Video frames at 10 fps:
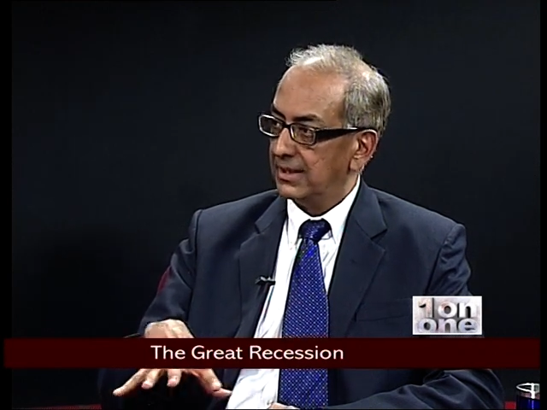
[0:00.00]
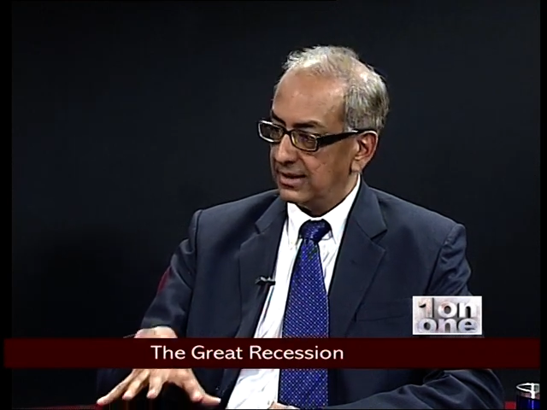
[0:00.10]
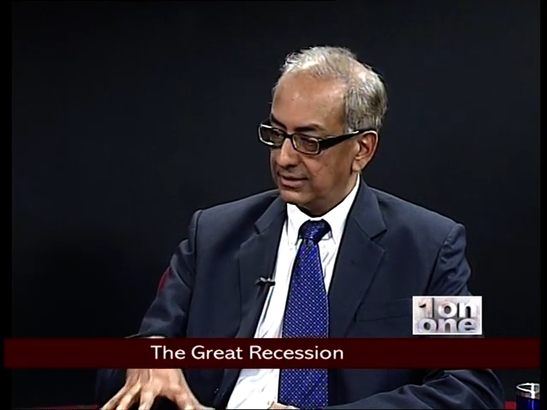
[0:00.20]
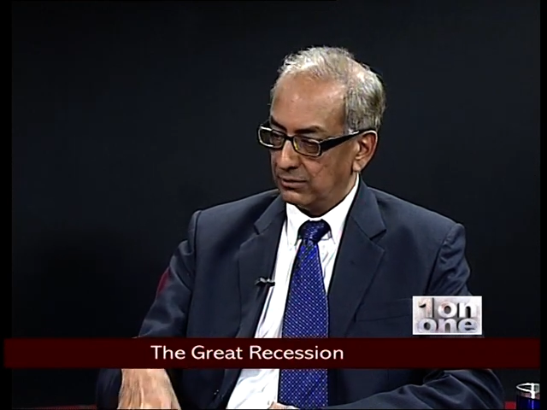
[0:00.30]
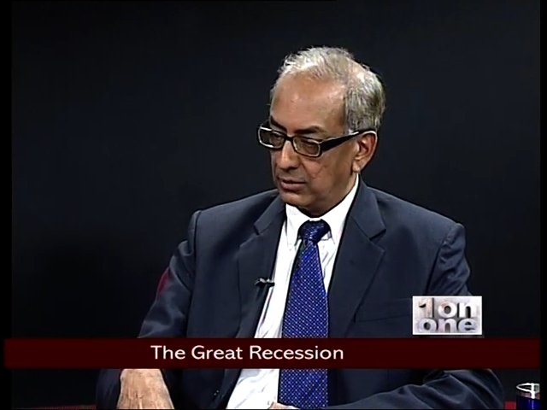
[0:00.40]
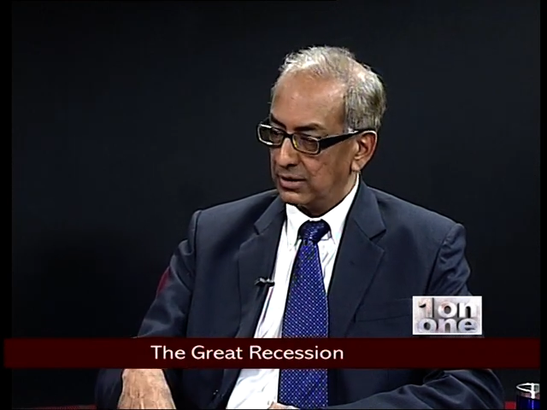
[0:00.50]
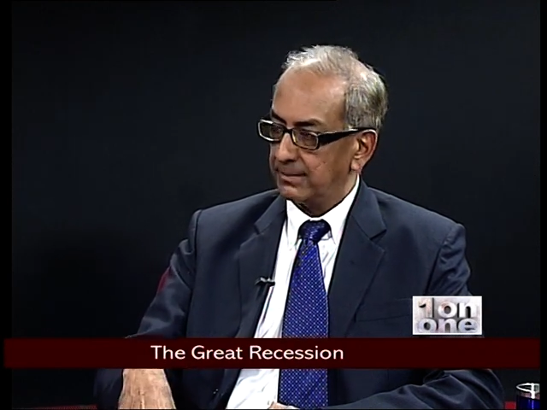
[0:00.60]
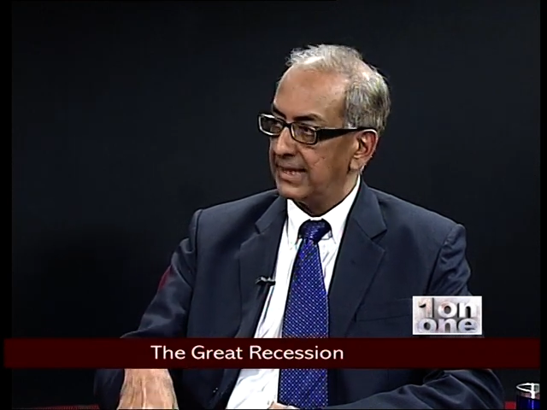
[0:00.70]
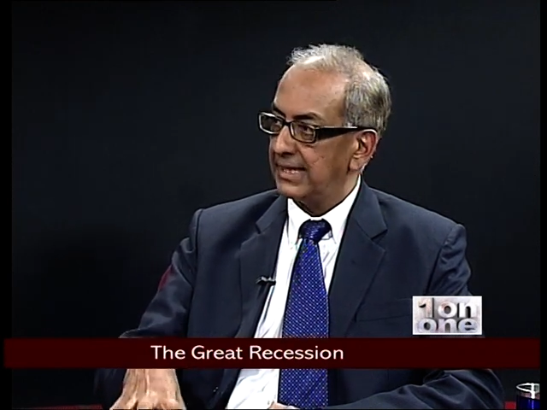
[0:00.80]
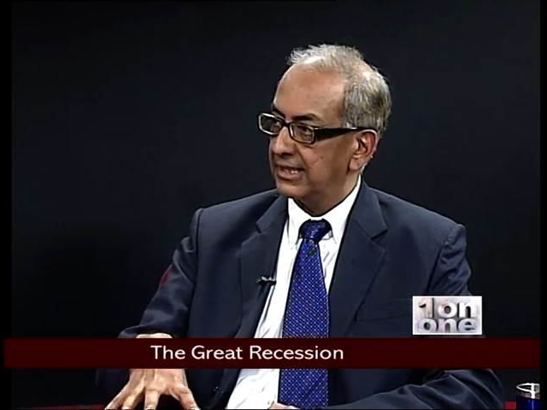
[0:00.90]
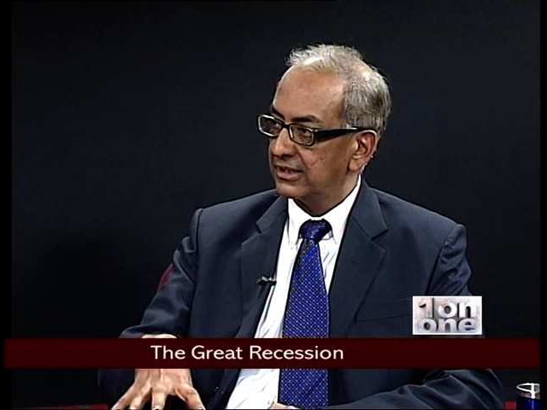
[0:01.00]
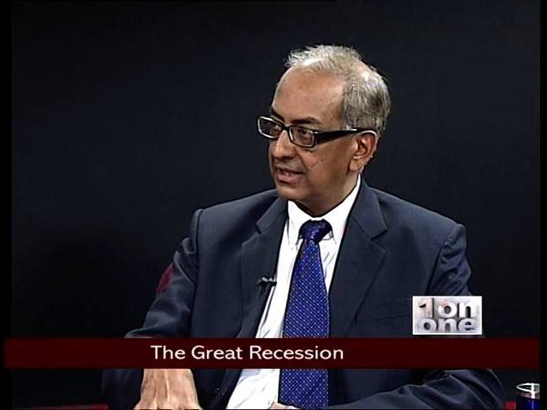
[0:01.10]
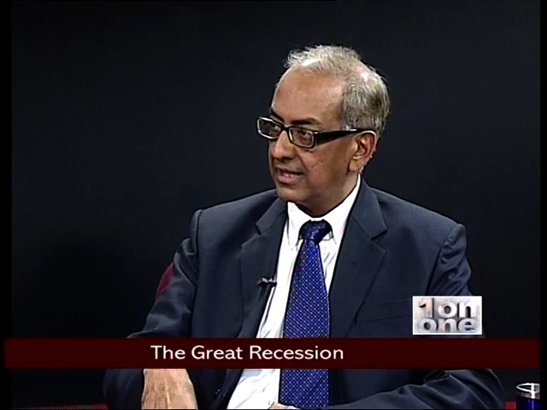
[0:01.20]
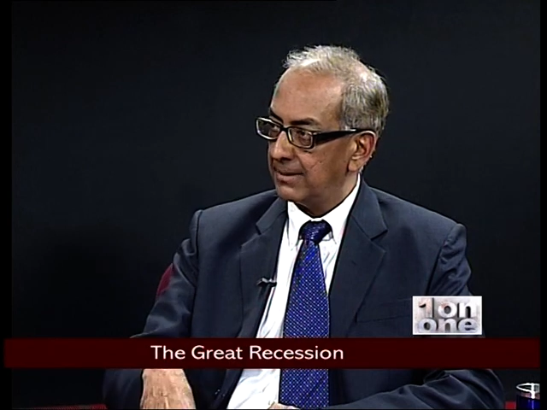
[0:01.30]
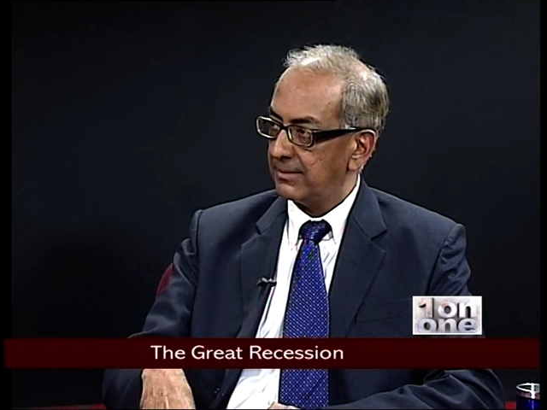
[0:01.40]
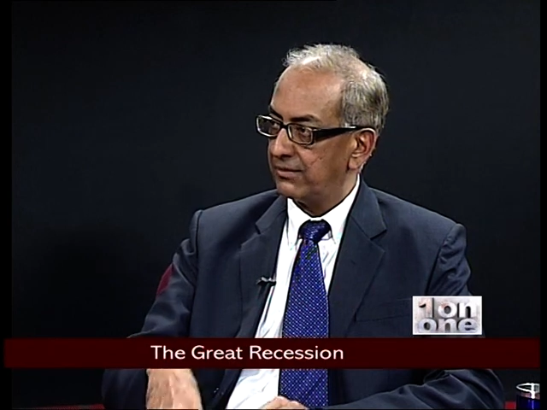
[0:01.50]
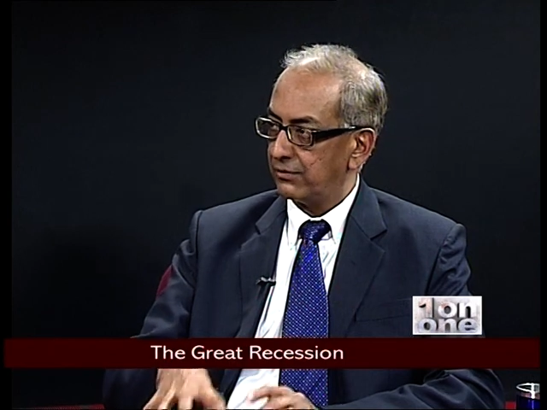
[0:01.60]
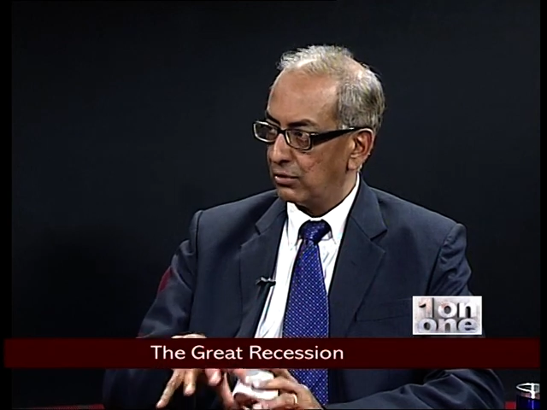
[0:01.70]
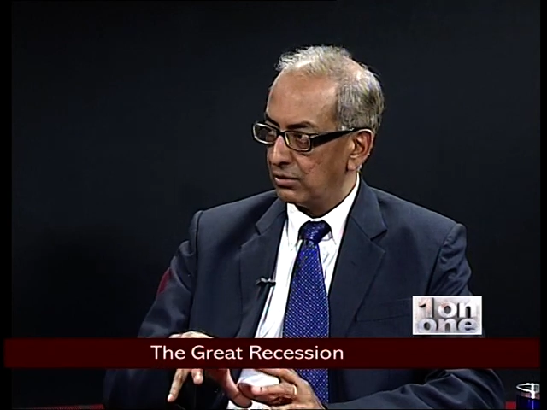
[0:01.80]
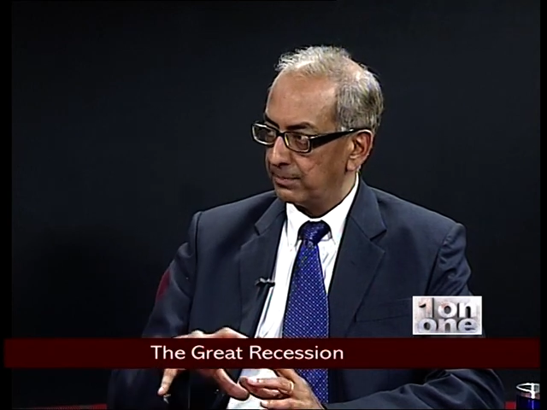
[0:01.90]
the World Bank, the IMF,
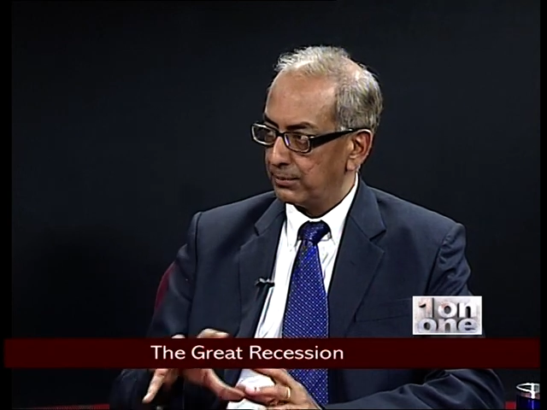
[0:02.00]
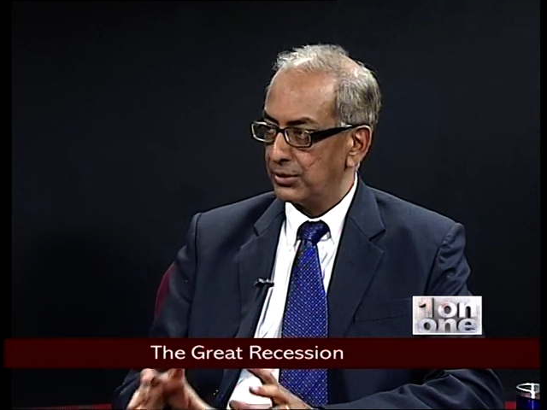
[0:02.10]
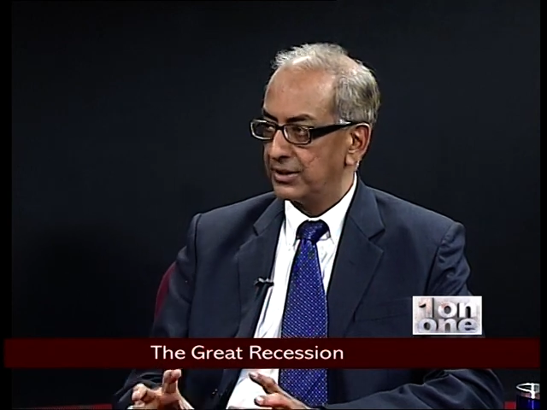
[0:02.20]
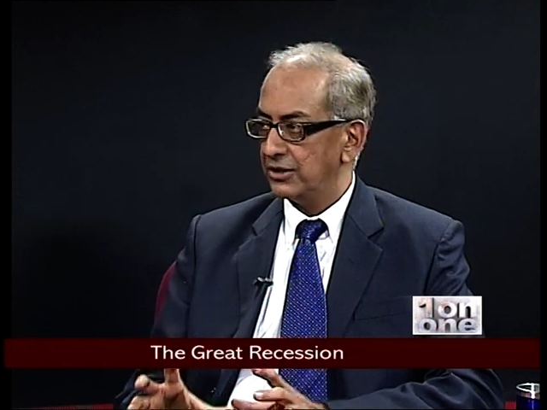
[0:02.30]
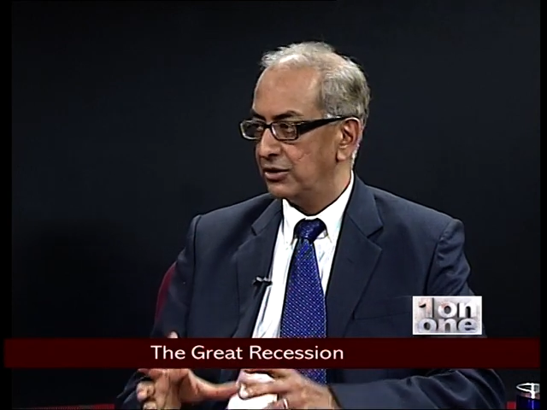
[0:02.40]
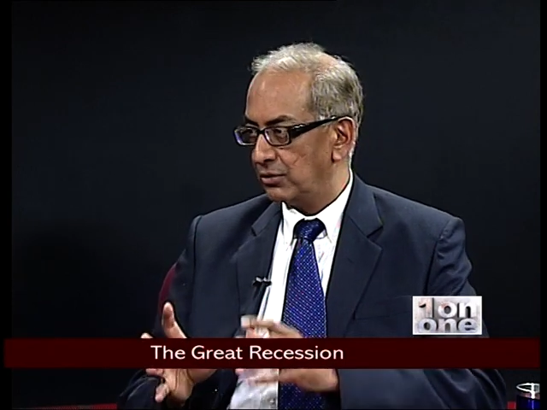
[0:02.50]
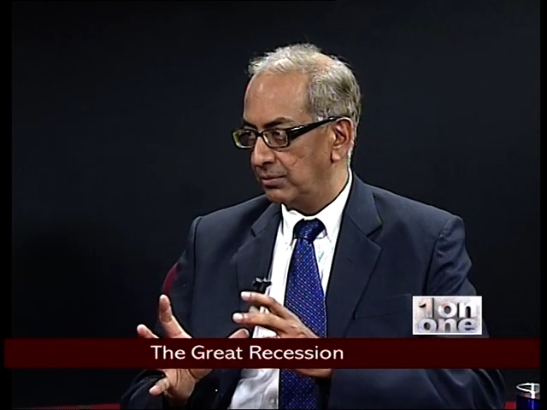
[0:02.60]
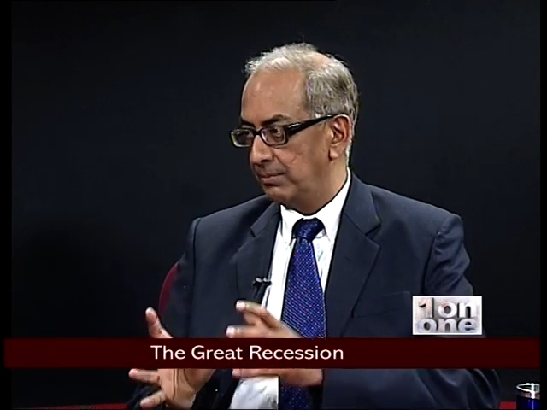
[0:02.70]
all put in to